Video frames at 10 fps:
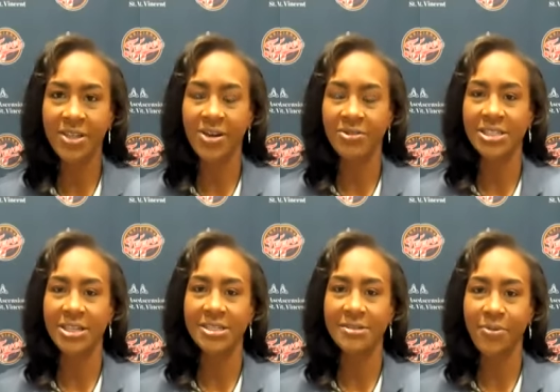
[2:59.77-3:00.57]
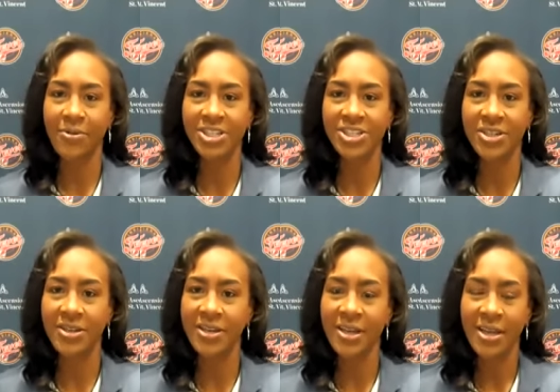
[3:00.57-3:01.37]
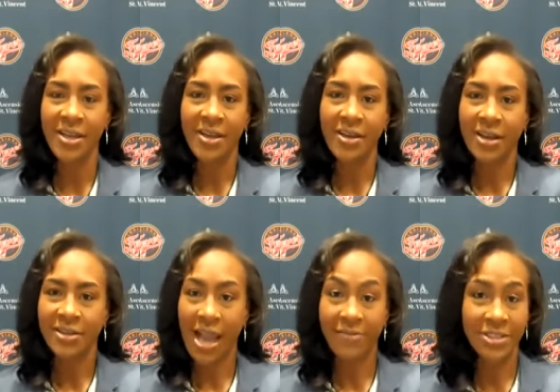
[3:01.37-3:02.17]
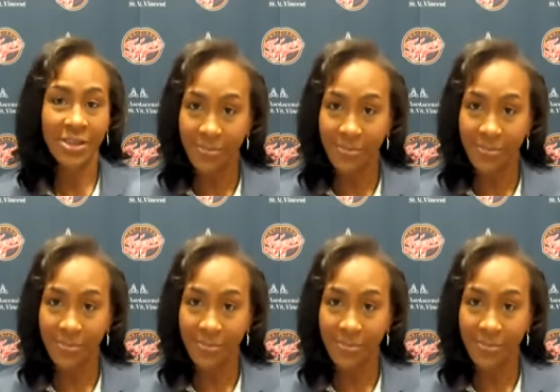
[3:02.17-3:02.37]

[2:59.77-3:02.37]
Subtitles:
You know, it's an inspiration, obviously